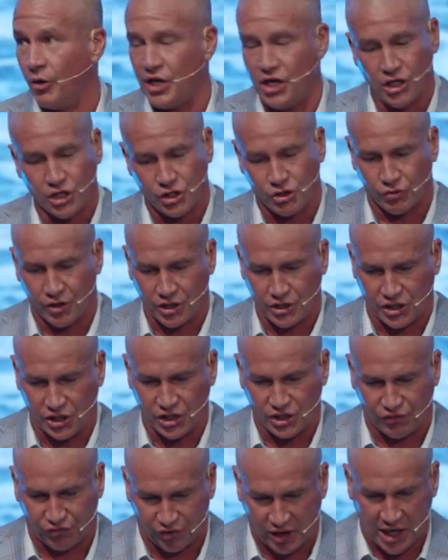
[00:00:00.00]
He
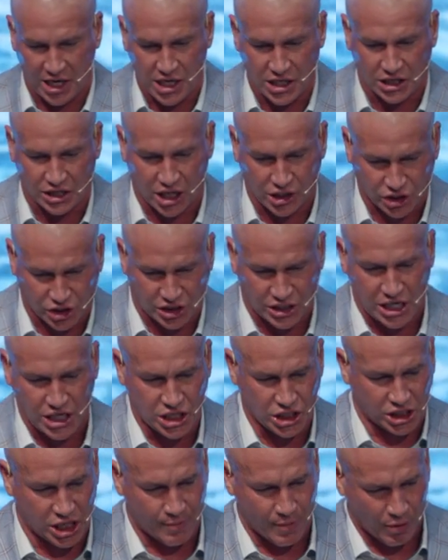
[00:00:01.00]
addresses faith that
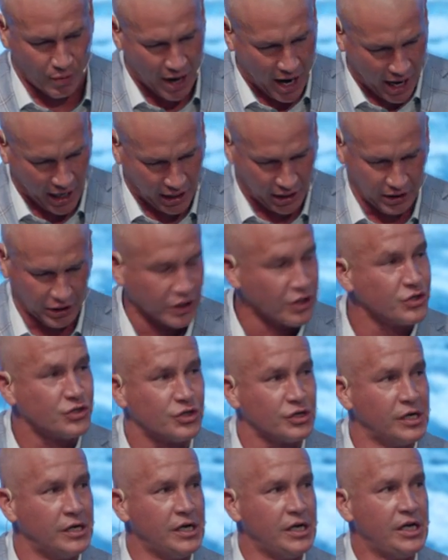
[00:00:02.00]
sees the
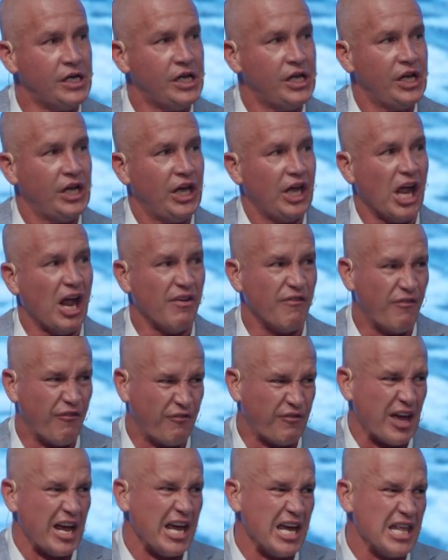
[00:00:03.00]
miraculous and
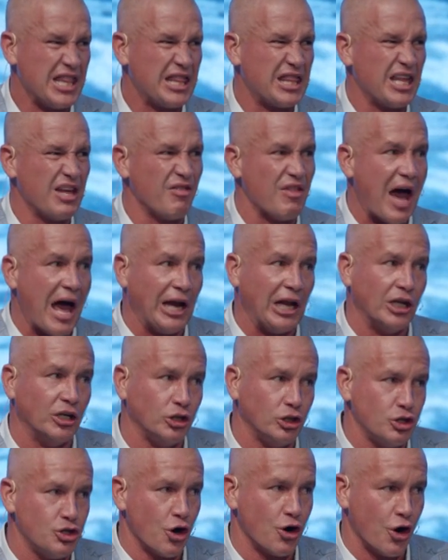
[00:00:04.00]
faith that
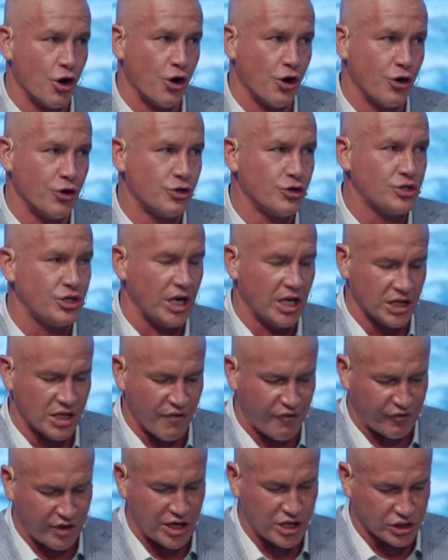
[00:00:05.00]
endures in the
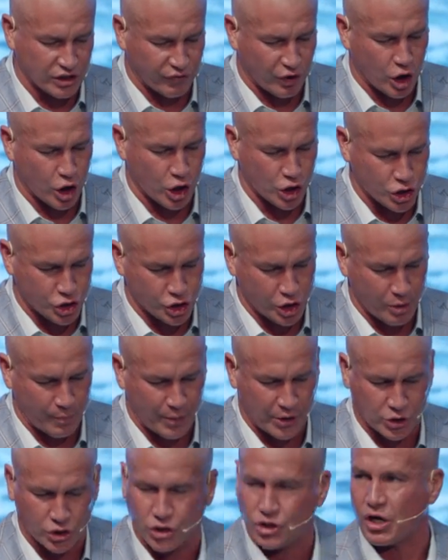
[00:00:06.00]
face of hardship
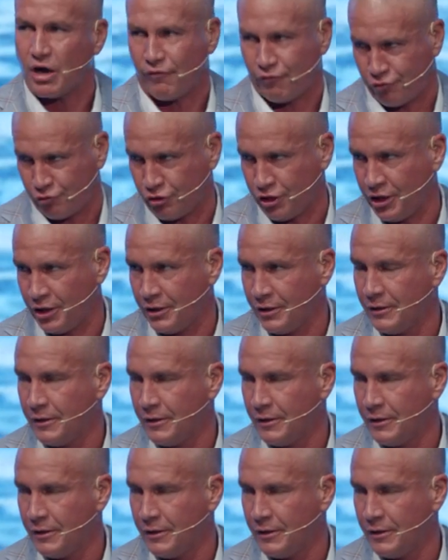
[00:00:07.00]
and suffering.